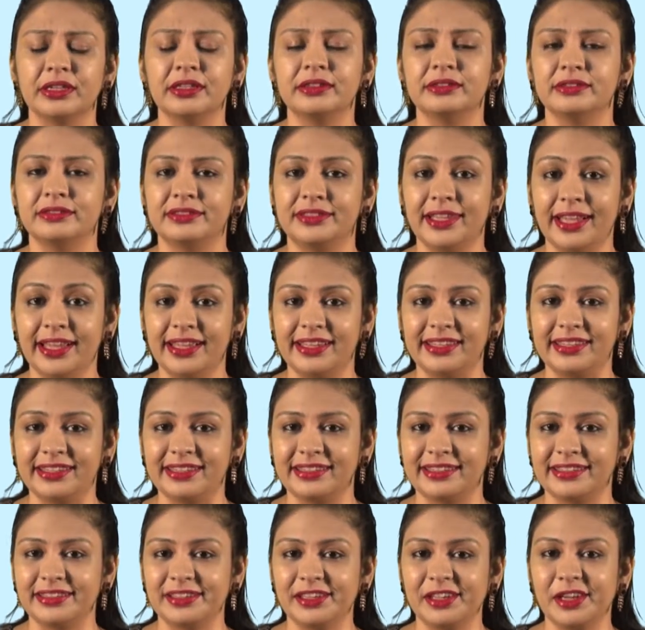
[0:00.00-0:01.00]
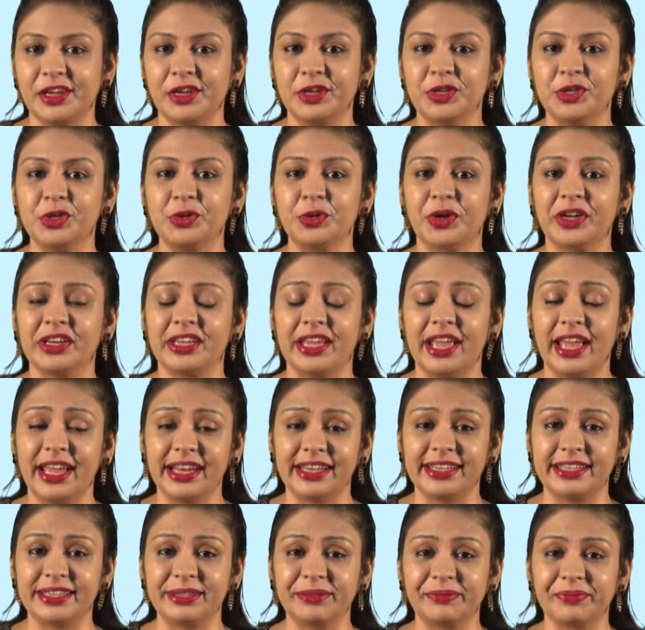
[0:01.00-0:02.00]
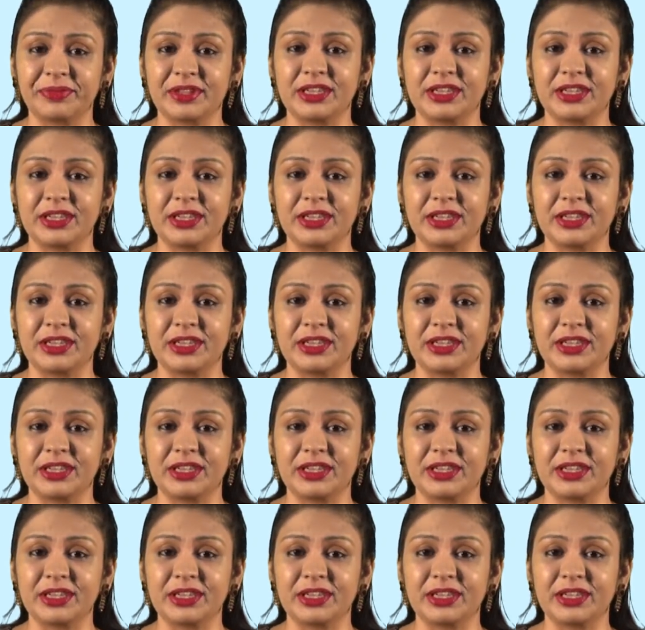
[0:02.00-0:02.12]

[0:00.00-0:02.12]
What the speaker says: then you are yet